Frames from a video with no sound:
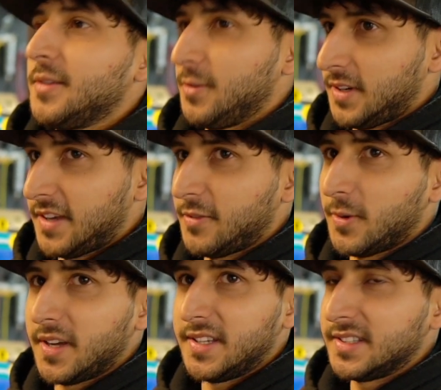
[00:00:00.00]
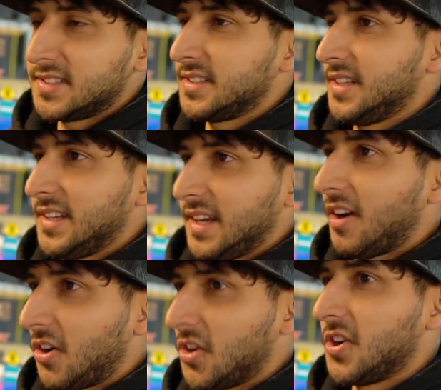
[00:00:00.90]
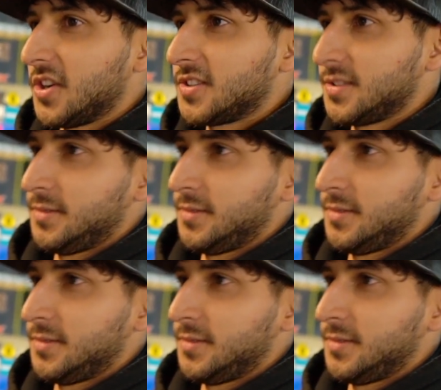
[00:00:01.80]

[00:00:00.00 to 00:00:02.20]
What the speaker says: Doing a giveaway is harder too.